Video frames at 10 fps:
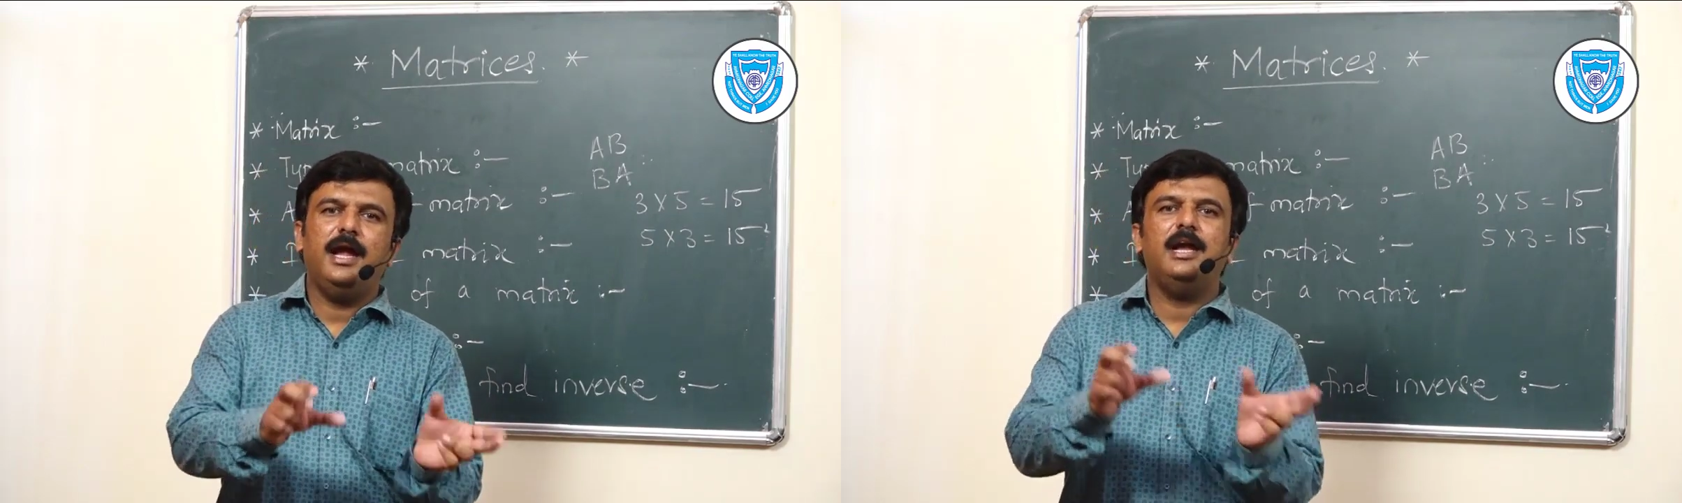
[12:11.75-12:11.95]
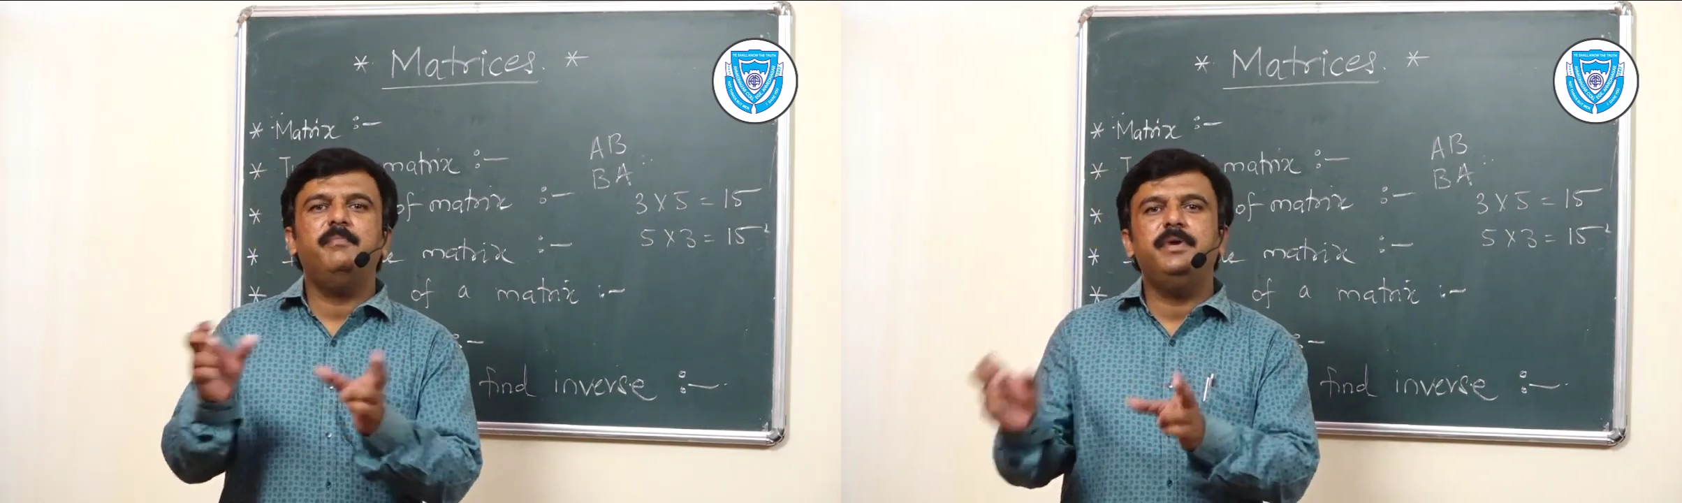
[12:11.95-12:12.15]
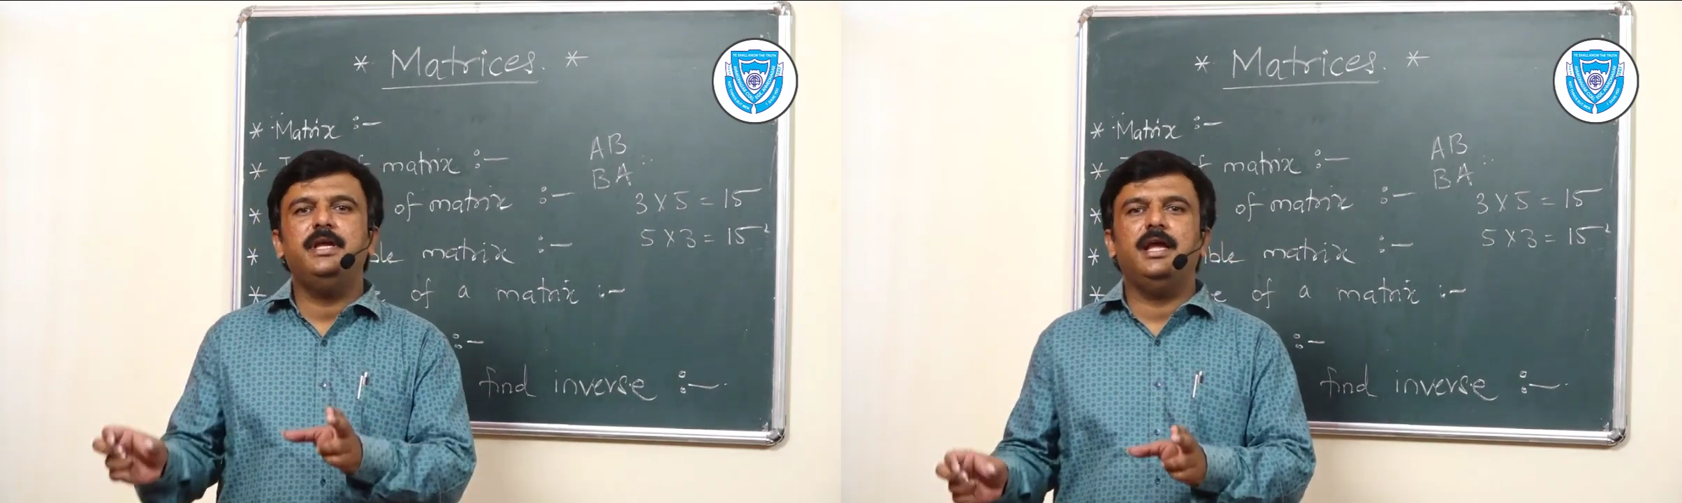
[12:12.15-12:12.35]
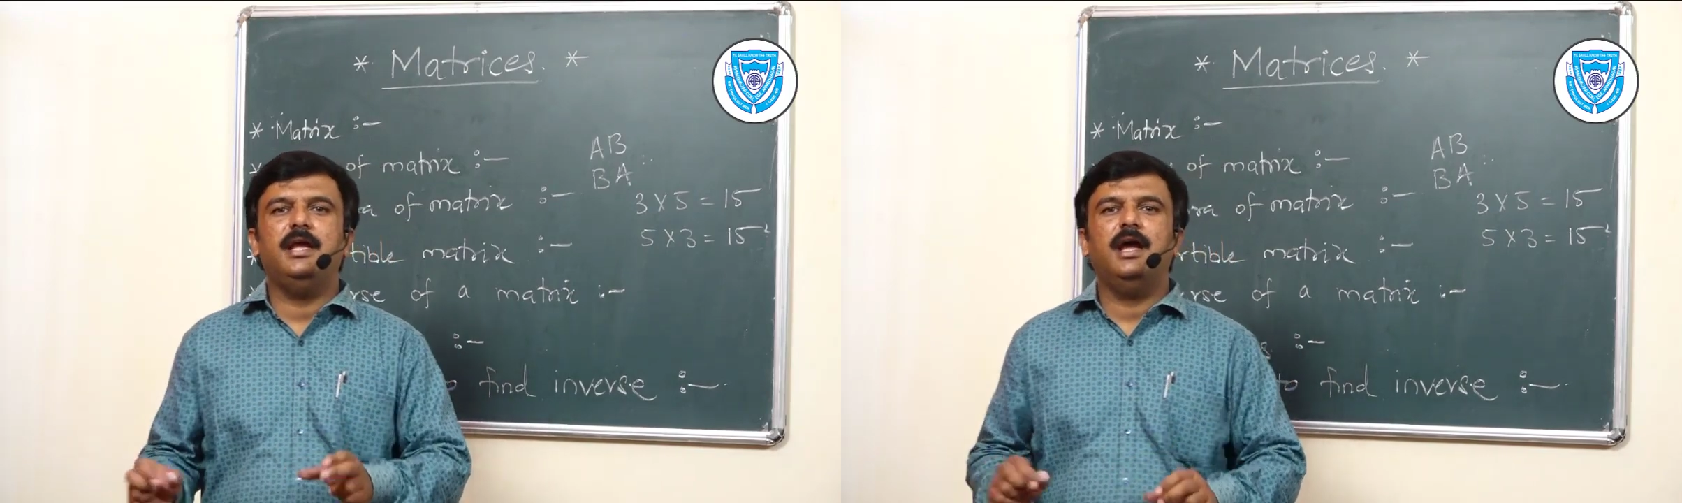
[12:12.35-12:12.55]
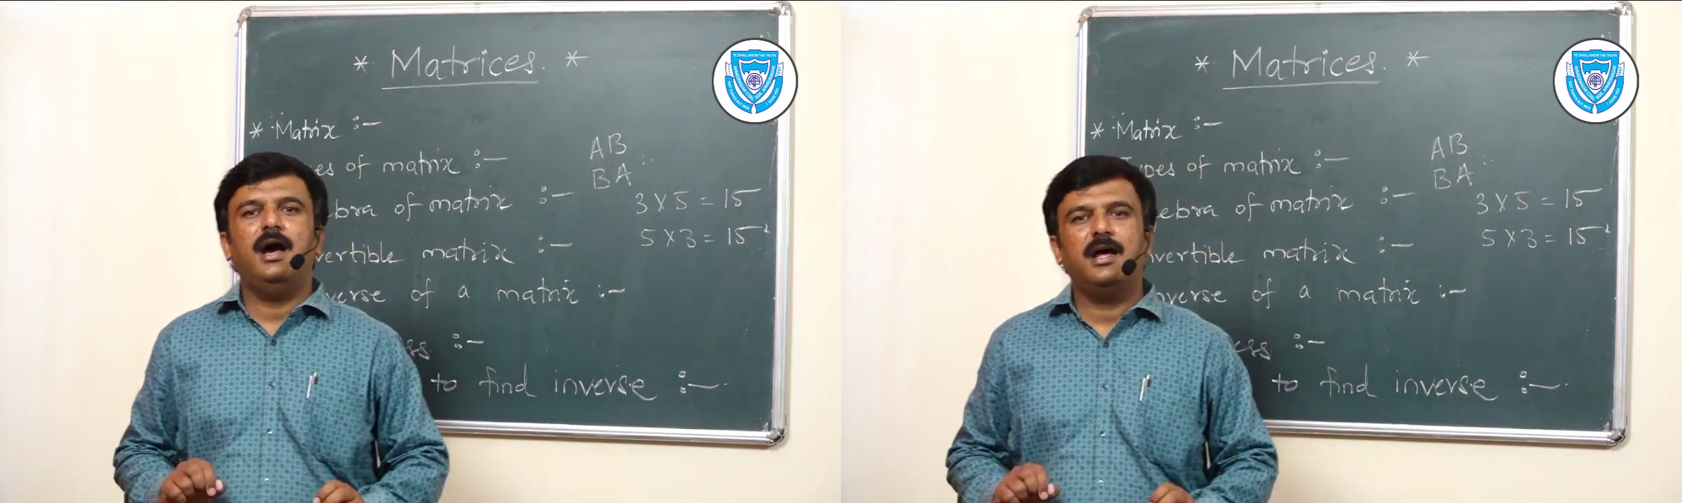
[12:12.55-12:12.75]
and
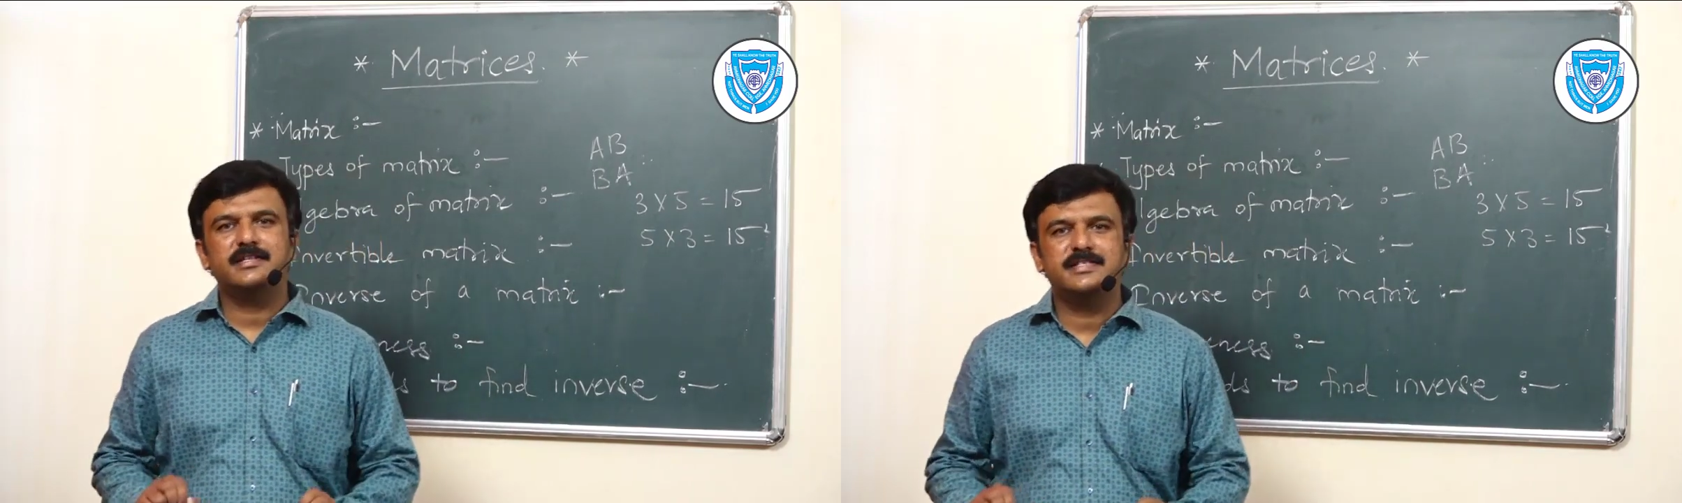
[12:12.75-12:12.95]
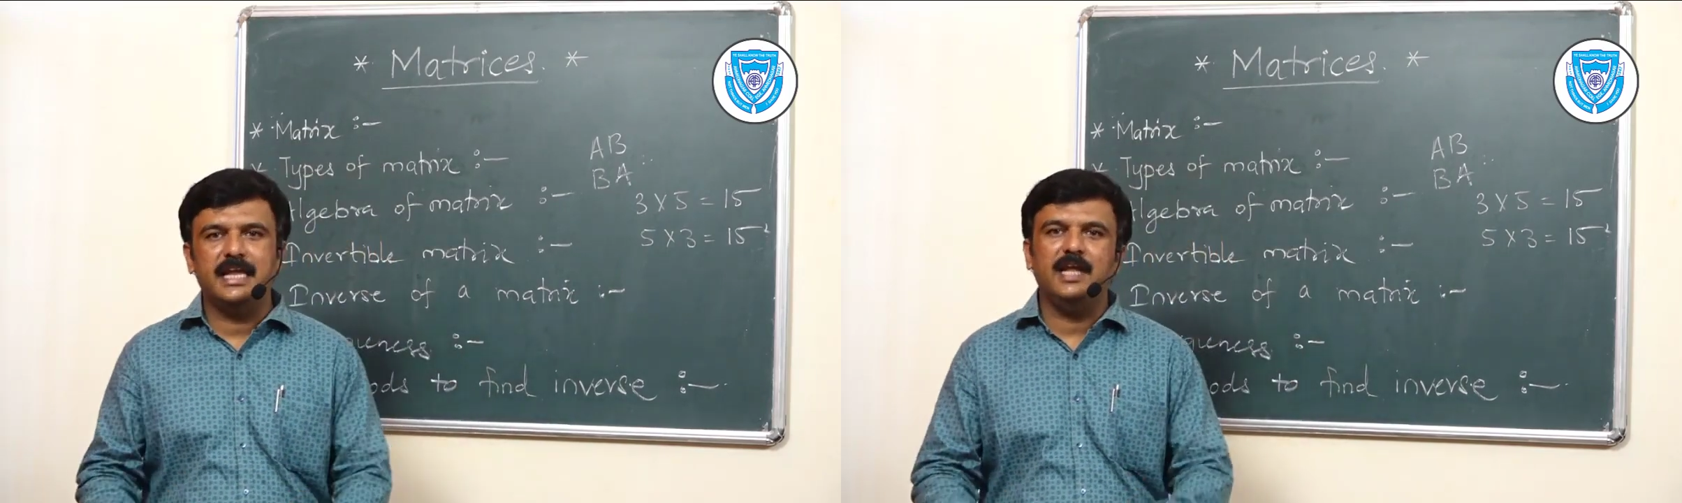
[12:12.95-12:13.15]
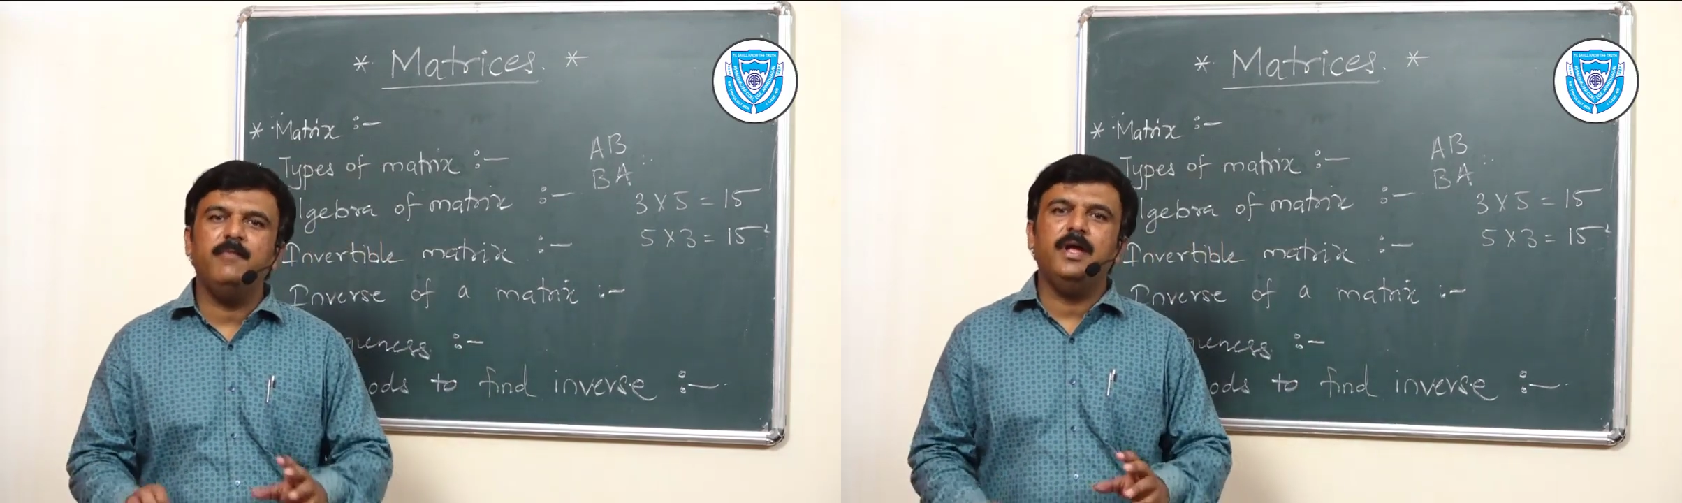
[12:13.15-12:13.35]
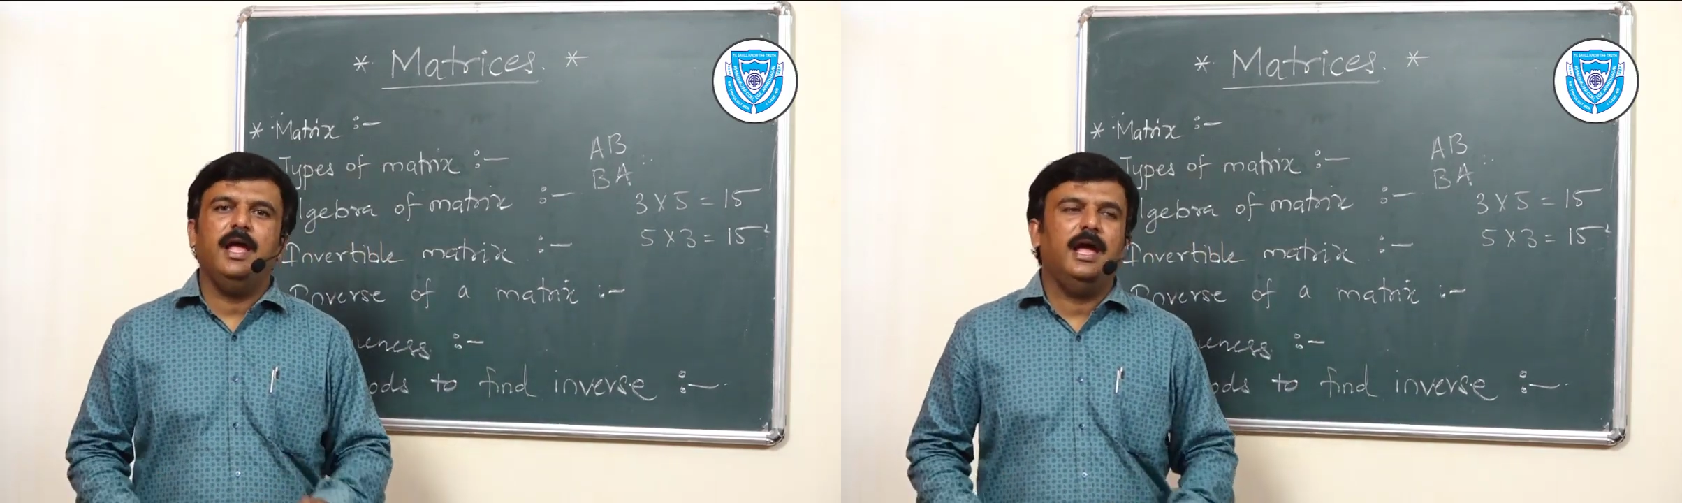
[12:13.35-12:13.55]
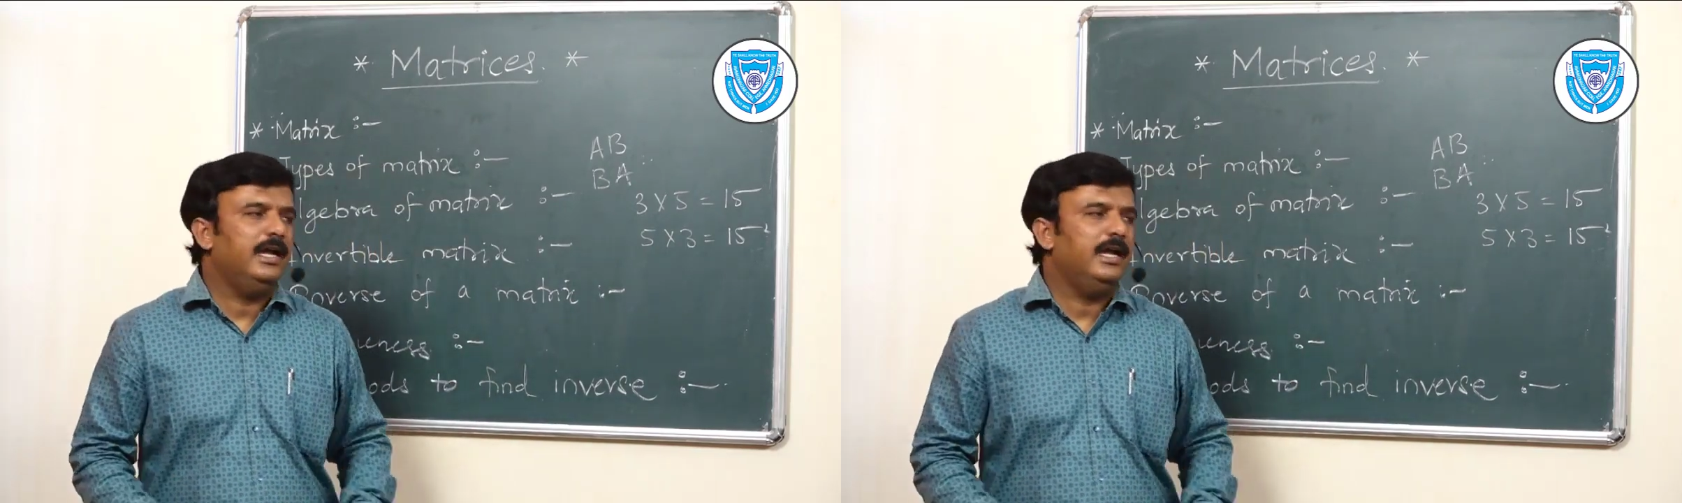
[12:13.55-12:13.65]
BA are same,